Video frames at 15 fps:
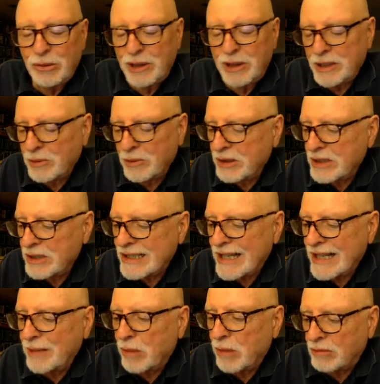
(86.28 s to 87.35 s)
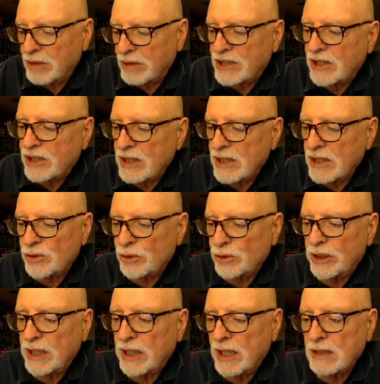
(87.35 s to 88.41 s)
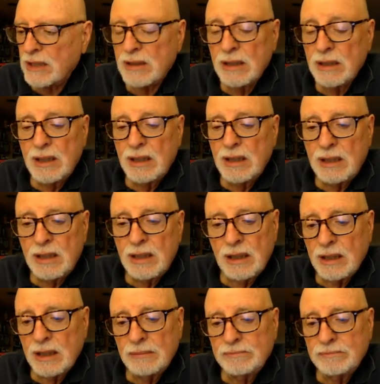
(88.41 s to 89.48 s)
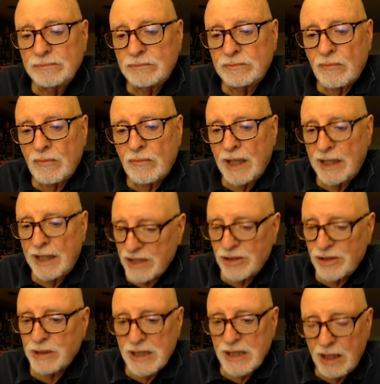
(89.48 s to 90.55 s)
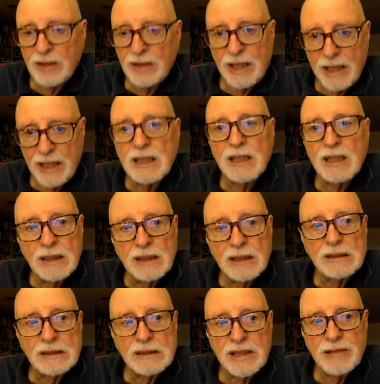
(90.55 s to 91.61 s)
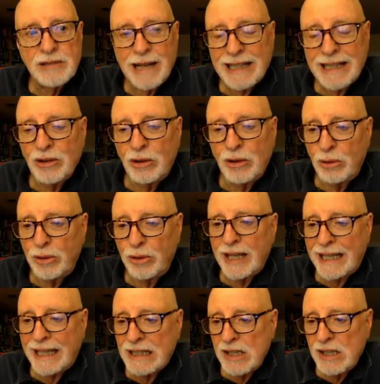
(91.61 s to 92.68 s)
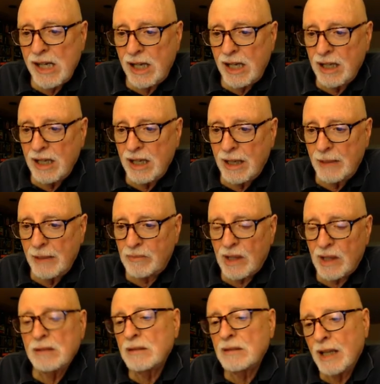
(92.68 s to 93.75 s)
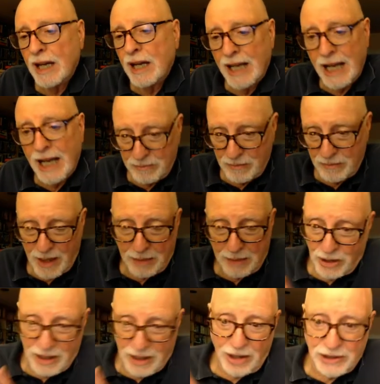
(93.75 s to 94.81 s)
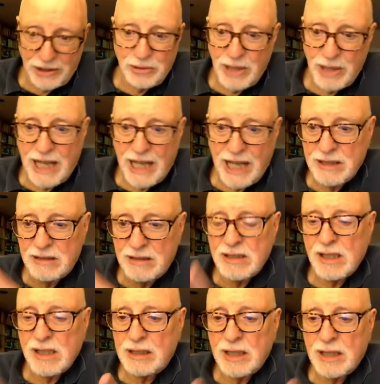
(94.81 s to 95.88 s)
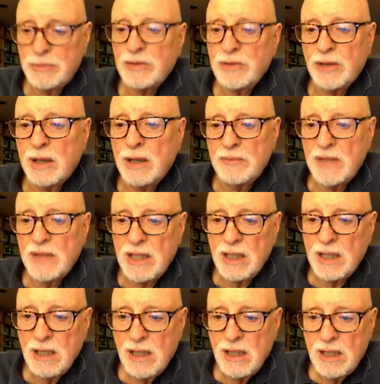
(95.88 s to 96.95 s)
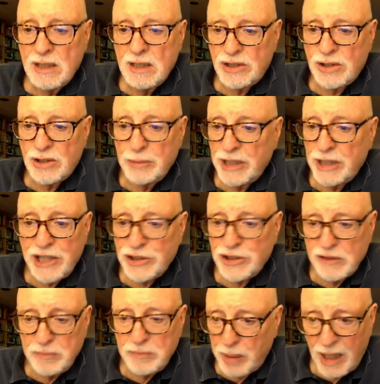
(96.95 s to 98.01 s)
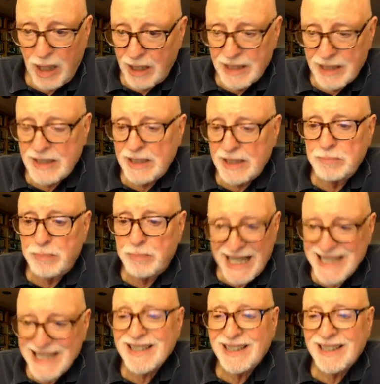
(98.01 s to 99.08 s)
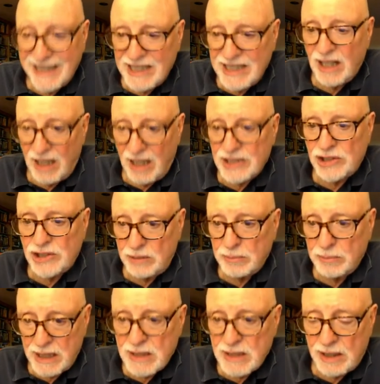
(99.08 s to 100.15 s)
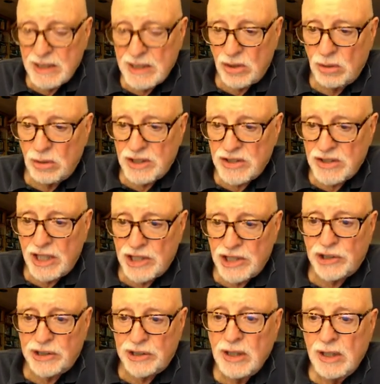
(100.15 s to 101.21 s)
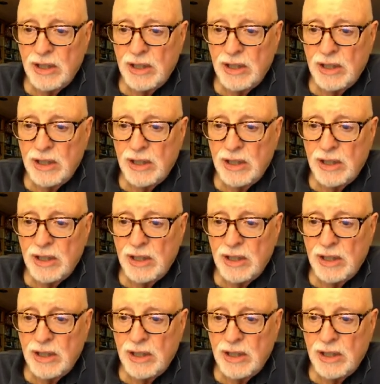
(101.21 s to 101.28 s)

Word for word: what they were going to say about Russian history, and um, and as a result, they uh, they wreck the whole thing. Um, and I'm I'm going to argue that it uh, comes from the determination of policy based on ideology, based on this whole discussion